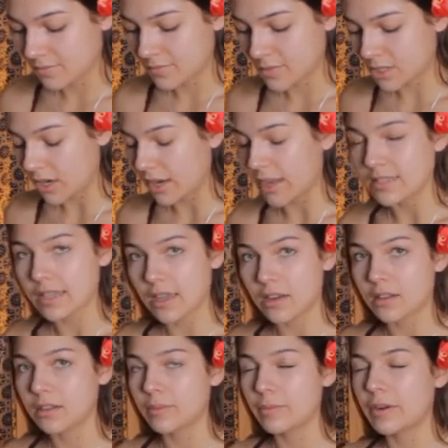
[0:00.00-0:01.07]
Sorry, guys, I
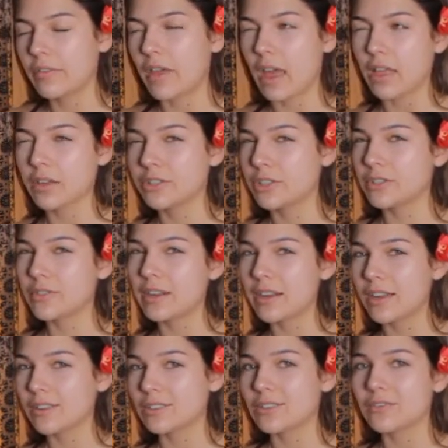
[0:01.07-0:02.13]
got a little bit of allergies right
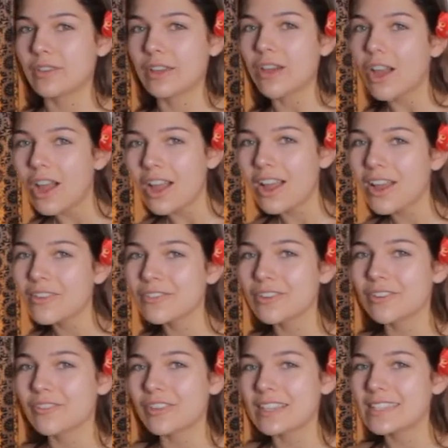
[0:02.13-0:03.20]
now, so if I cough or
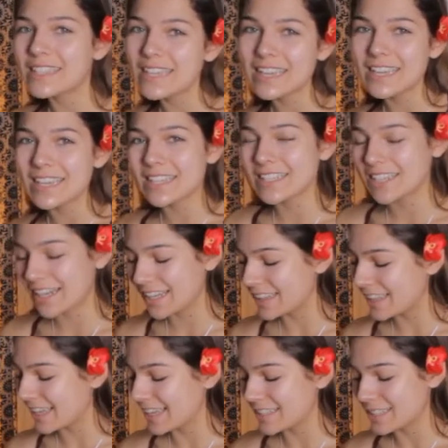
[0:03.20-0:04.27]
if I sneeze or
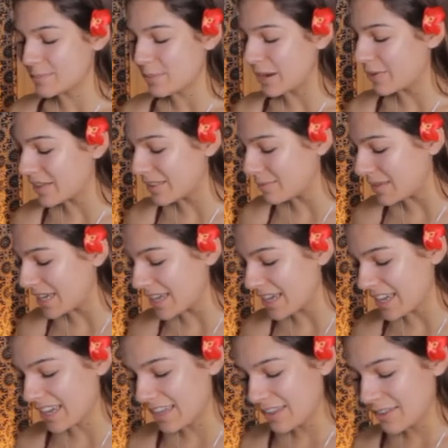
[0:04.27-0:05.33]
anything, just bear with me.